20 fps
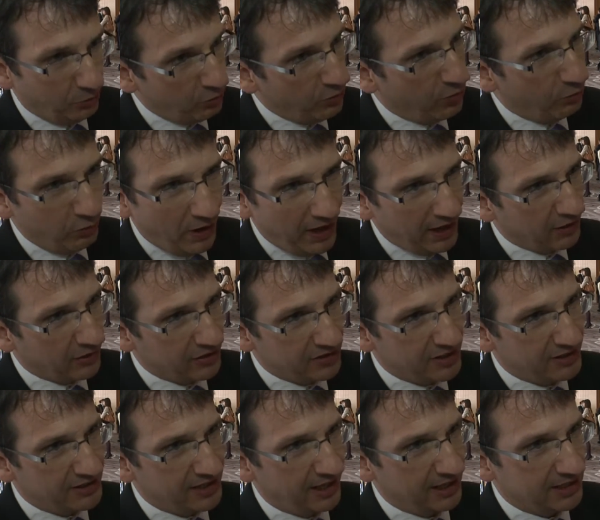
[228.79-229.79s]
right across
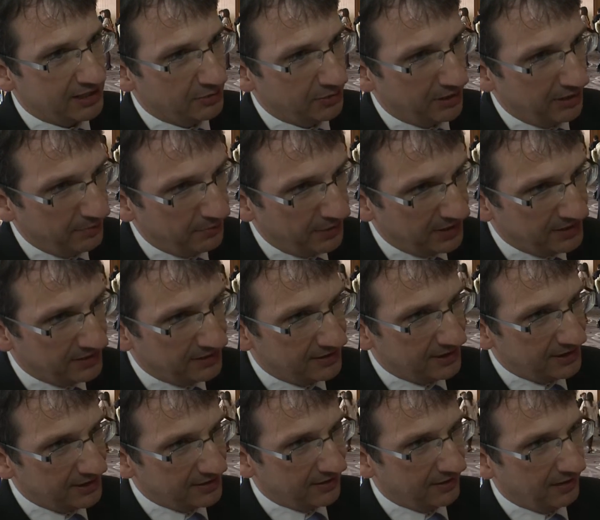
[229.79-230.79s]
the sector within
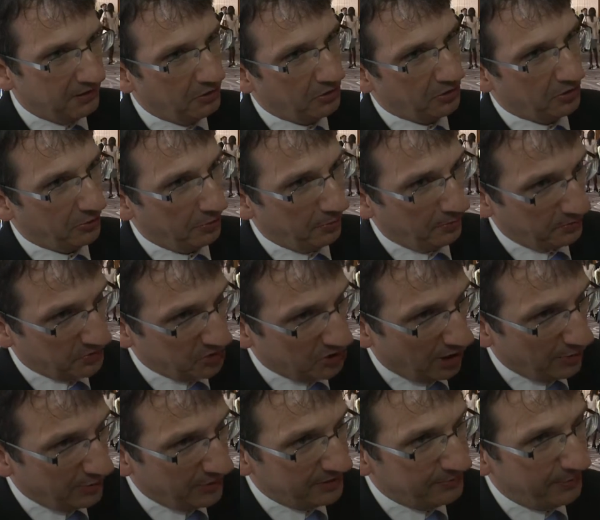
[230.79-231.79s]
businesses,
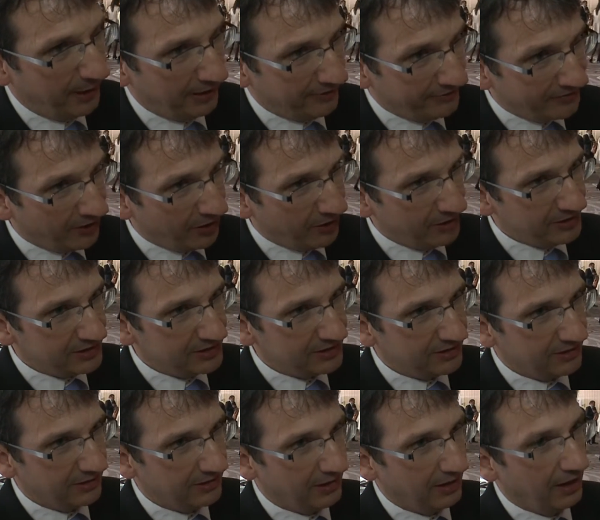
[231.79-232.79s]
show me pitfalls,